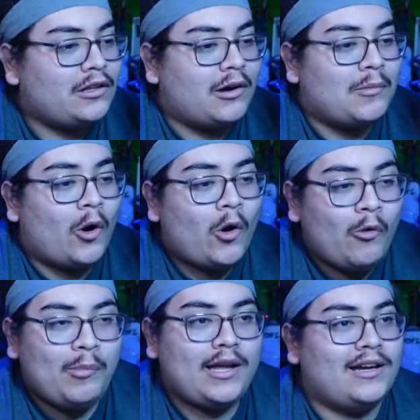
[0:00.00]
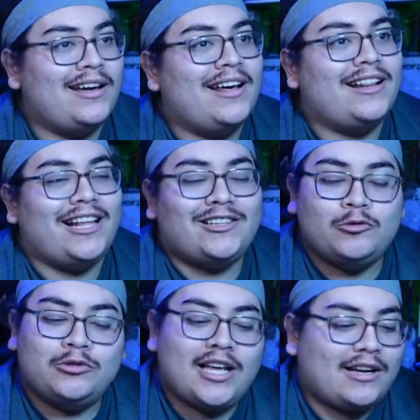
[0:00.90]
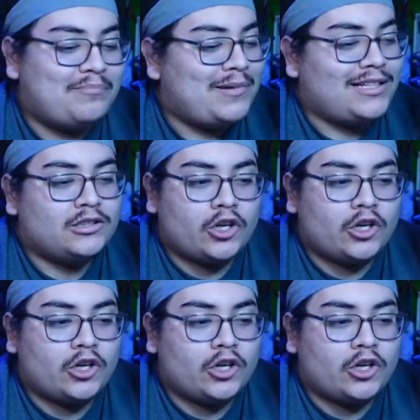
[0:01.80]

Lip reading: So I'm hoping they do take a big